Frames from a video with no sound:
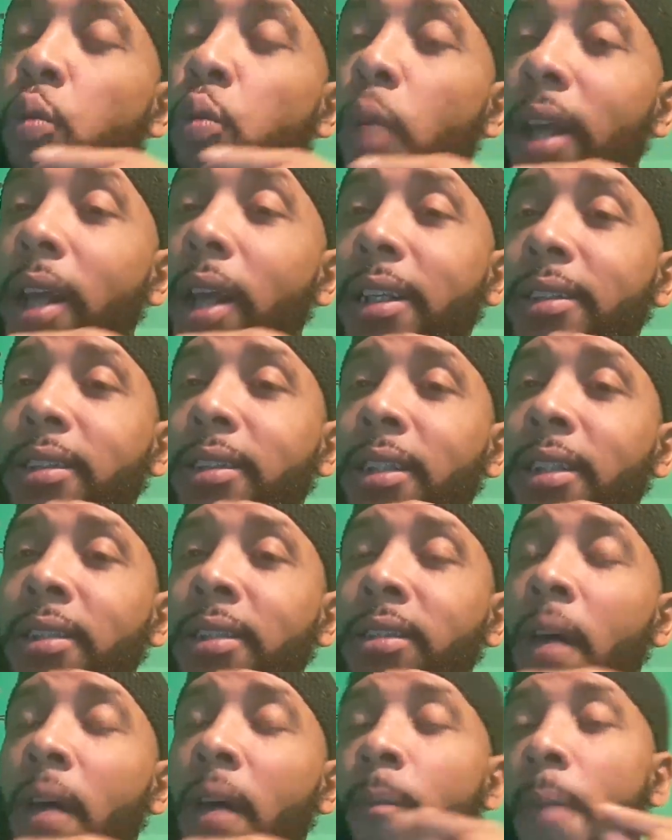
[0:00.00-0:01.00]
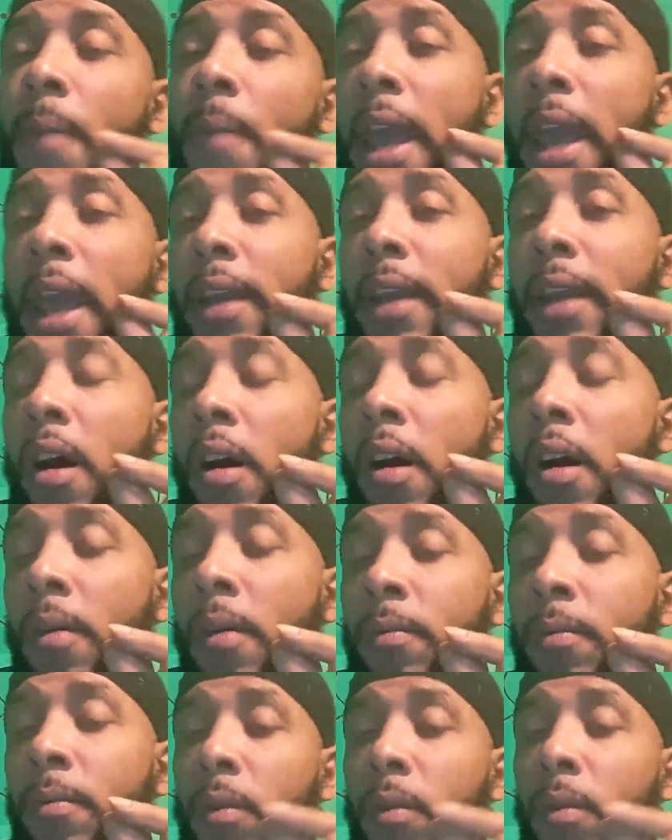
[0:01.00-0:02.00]
witnesses in
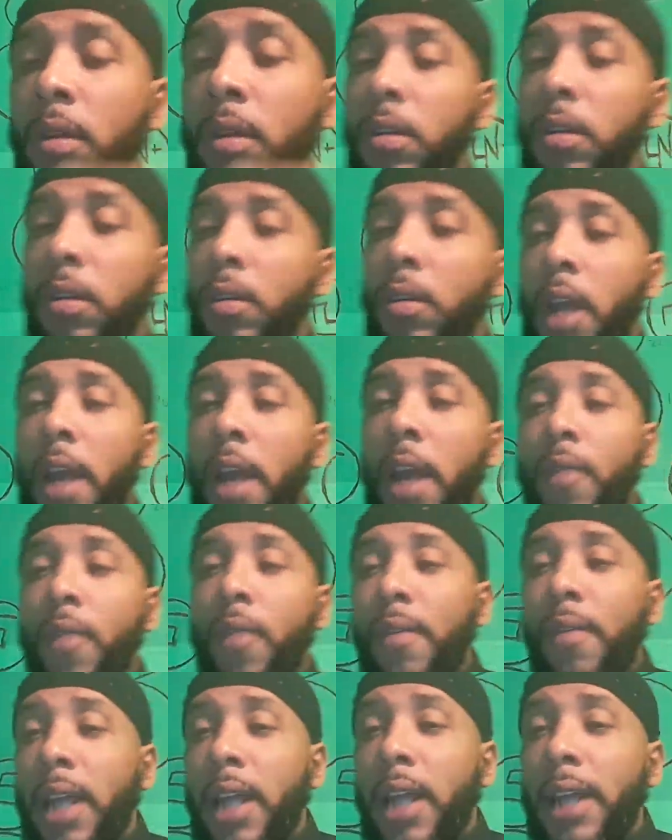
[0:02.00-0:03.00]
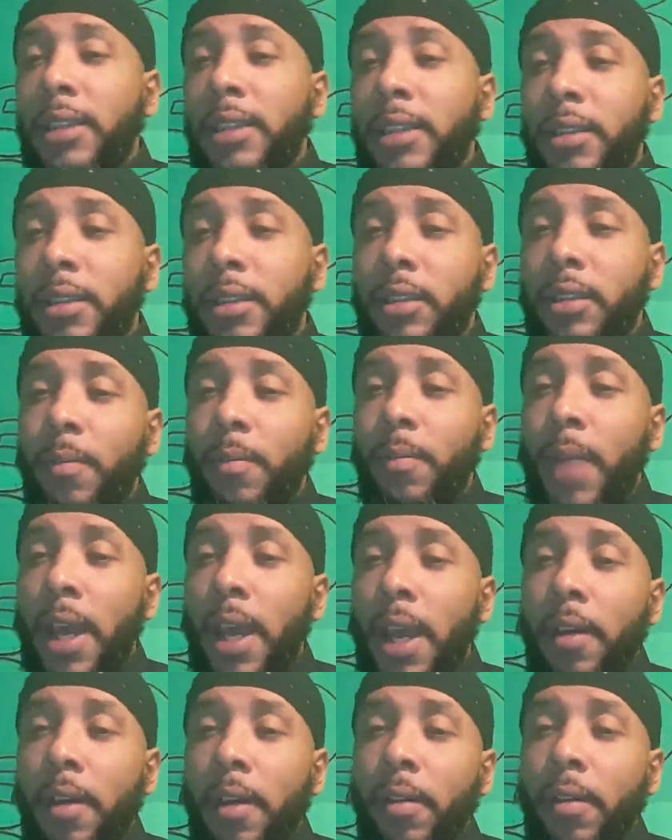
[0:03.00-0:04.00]
Revelations,
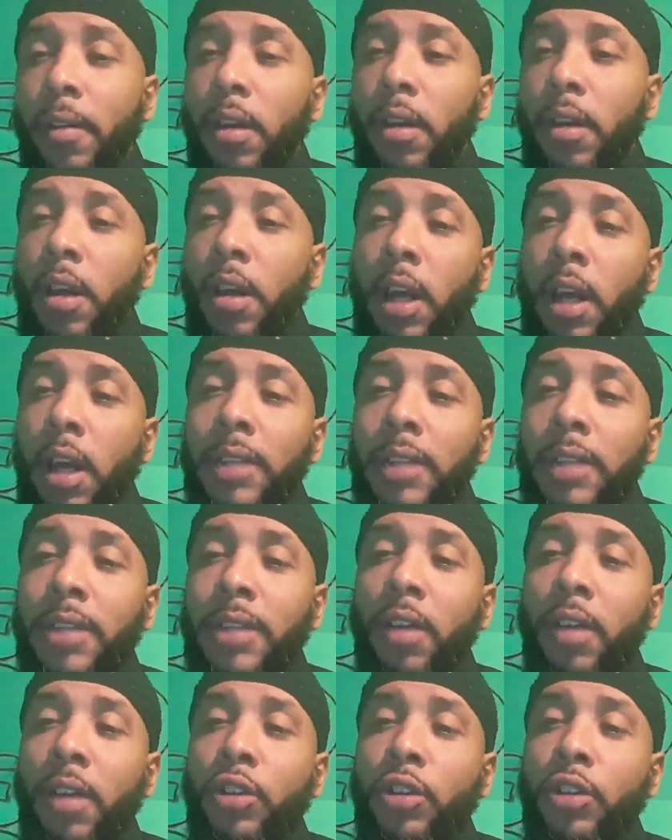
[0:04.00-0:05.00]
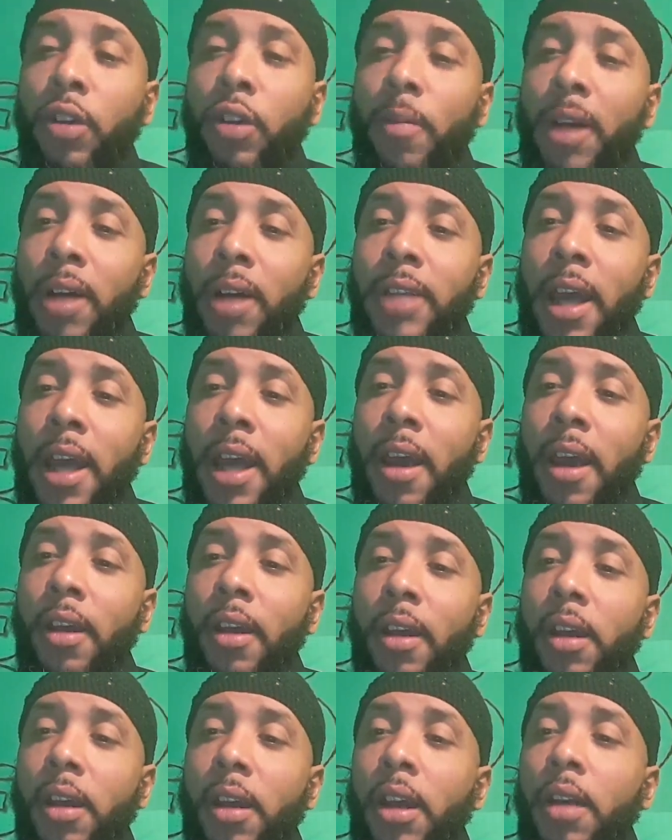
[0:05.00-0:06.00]
man. It tells you about that,
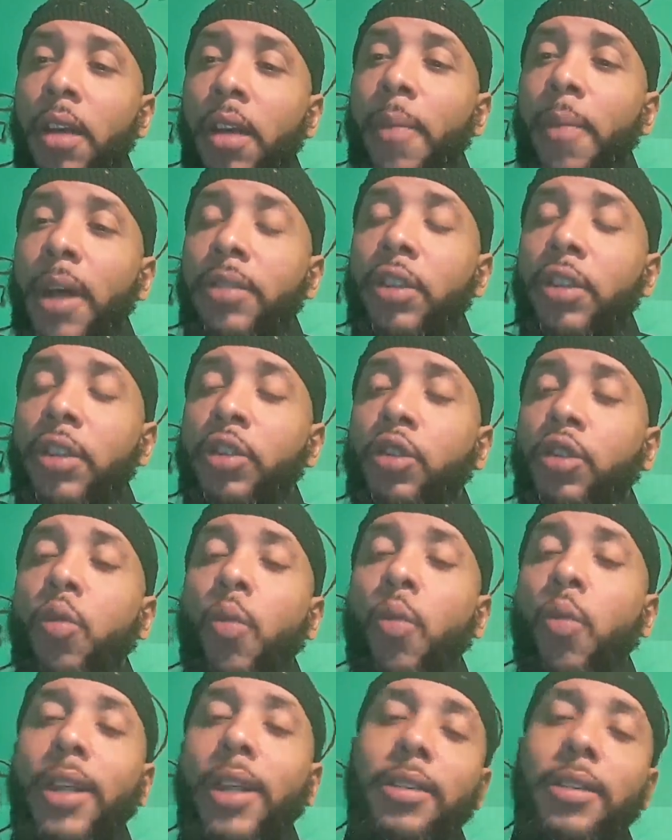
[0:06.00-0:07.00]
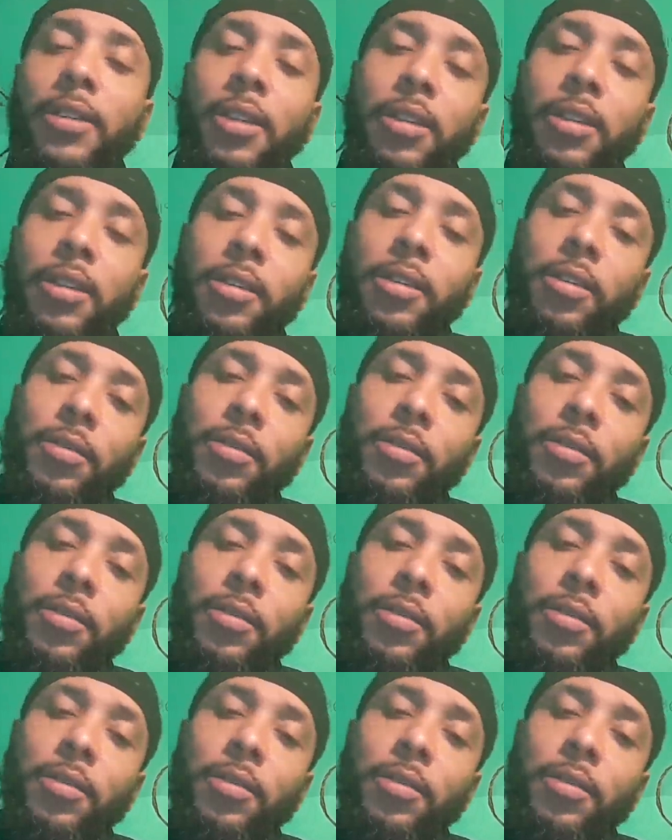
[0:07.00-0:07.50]
about the 2 witnesses.